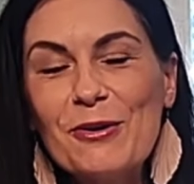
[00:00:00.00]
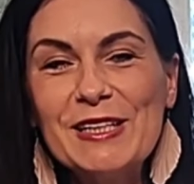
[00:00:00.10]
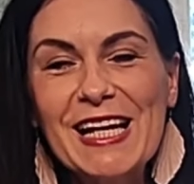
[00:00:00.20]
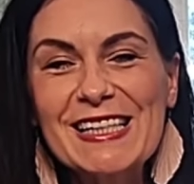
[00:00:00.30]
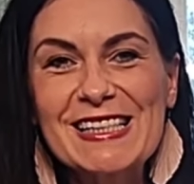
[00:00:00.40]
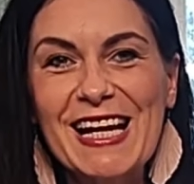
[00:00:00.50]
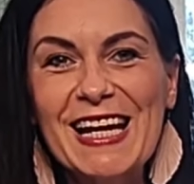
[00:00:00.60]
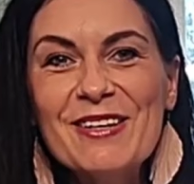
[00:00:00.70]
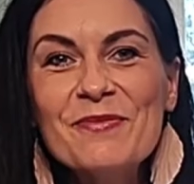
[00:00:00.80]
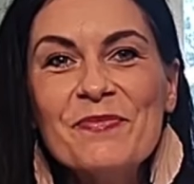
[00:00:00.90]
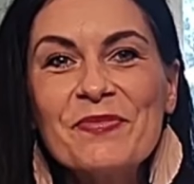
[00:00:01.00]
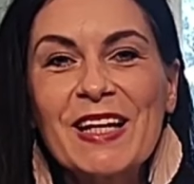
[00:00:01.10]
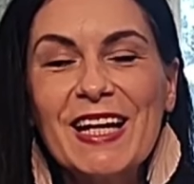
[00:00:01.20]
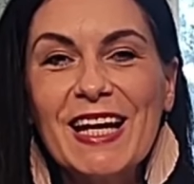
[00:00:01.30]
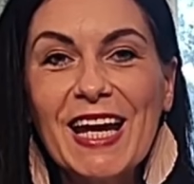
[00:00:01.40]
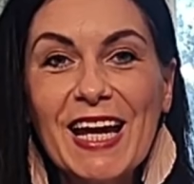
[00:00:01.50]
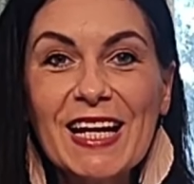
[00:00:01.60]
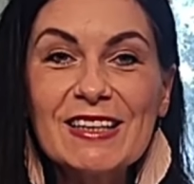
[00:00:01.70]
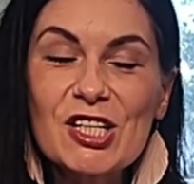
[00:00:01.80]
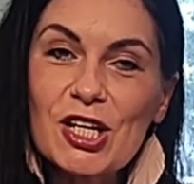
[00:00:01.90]
or next day
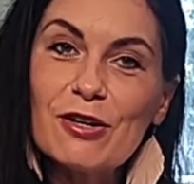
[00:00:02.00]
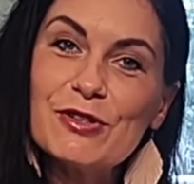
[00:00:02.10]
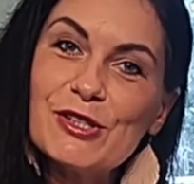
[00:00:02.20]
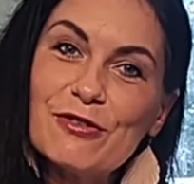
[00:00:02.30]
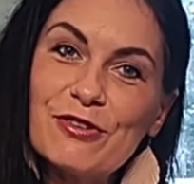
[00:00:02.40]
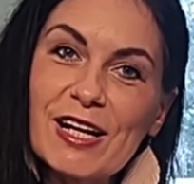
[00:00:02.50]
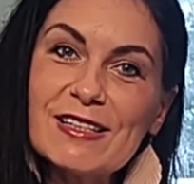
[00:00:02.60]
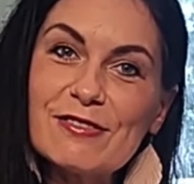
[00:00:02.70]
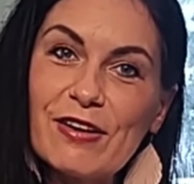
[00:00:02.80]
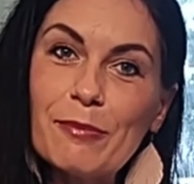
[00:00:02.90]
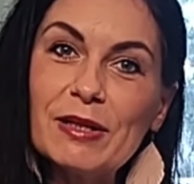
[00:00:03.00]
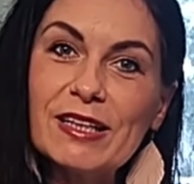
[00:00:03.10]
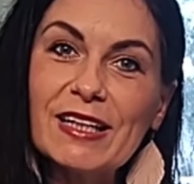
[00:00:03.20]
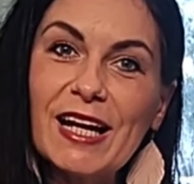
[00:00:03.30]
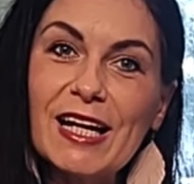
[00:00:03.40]
and share with your friends, family.